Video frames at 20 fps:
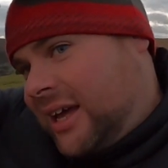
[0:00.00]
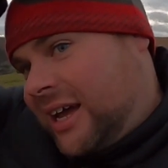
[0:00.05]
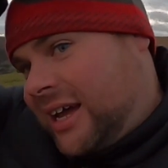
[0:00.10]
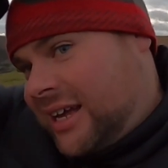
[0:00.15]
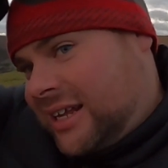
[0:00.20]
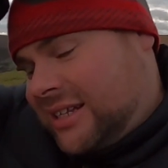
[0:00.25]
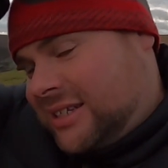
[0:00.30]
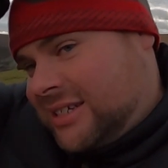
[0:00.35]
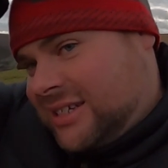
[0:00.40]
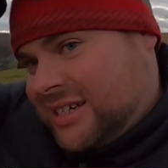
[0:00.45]

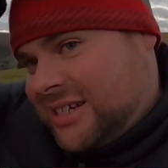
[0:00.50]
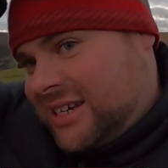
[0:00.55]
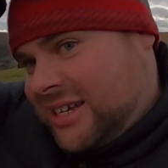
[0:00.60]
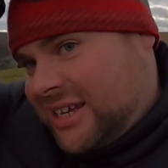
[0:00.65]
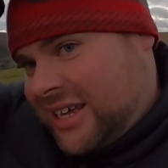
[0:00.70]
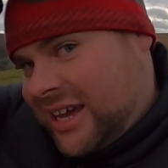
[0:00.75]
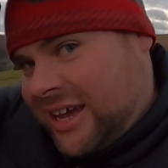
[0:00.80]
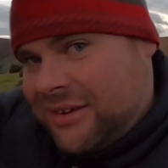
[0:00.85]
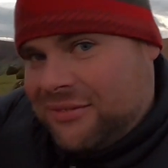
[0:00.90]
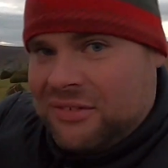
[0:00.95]
And
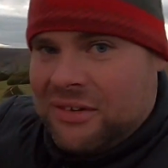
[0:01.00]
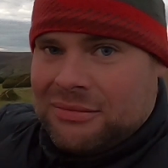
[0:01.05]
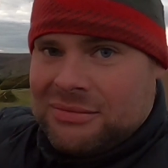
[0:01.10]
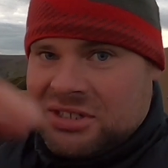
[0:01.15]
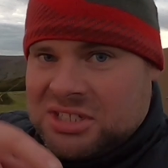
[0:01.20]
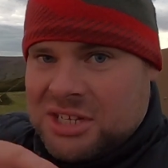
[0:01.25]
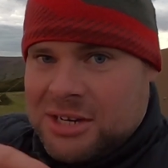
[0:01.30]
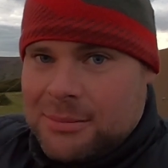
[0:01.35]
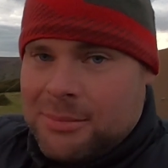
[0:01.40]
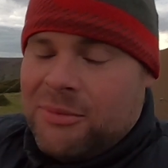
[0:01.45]
yeah, if you
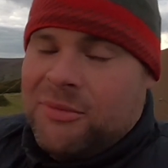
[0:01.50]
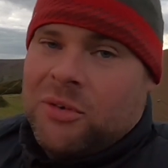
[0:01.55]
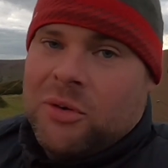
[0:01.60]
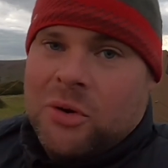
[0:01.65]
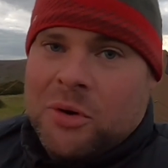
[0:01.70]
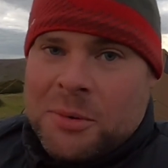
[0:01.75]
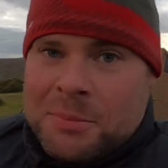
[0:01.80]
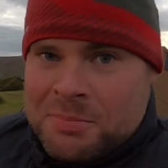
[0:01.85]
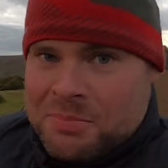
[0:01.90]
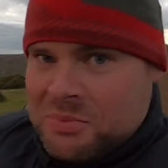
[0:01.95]
haven't seen it
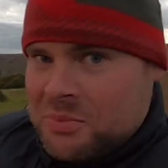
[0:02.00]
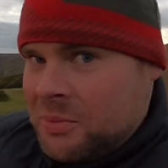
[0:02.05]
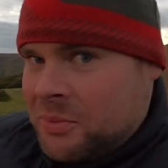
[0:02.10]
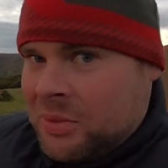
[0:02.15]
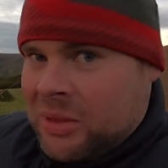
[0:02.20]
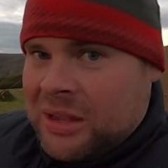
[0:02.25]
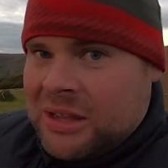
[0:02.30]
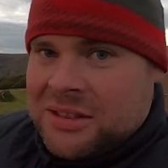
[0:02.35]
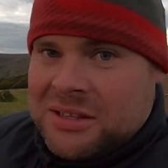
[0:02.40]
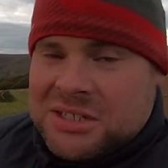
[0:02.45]
before,
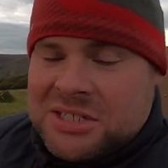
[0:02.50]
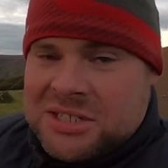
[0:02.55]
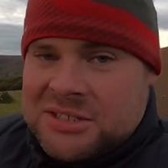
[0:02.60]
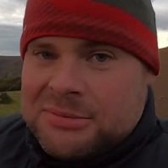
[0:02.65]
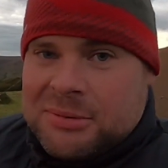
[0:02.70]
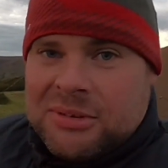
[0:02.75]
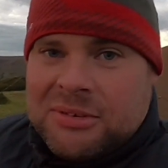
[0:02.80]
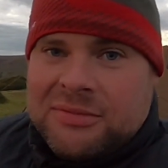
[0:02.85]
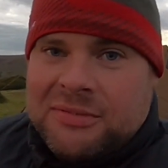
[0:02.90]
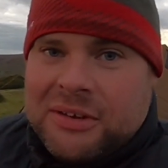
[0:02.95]
this
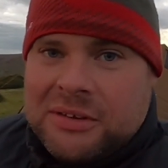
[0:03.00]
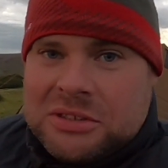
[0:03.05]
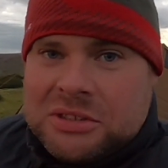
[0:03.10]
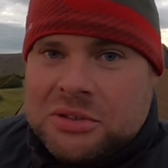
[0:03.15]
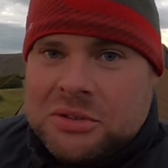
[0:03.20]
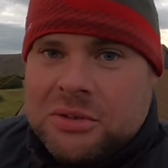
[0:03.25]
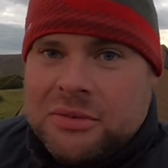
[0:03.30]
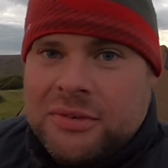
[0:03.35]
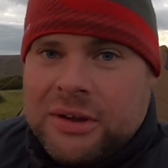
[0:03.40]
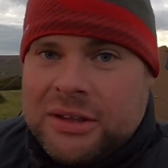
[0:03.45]
is what the Fell
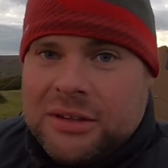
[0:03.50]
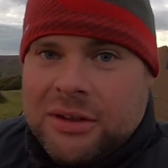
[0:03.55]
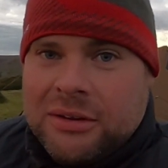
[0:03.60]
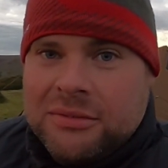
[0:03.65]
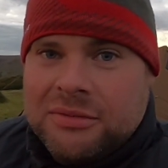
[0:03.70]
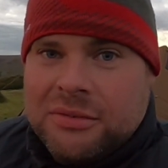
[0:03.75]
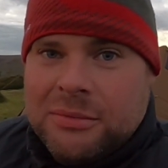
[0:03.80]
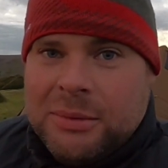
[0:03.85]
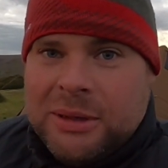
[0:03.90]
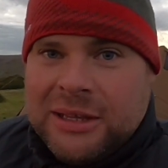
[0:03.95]
store have had
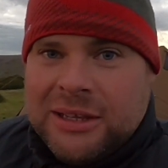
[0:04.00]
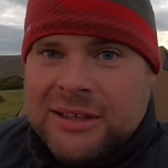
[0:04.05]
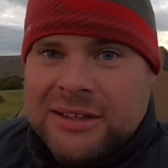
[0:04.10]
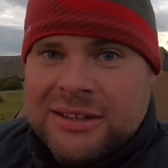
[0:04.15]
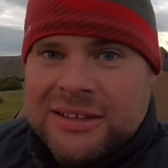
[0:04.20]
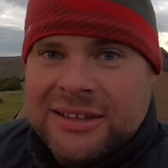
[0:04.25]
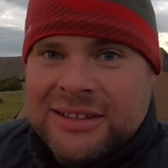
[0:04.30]
done for me.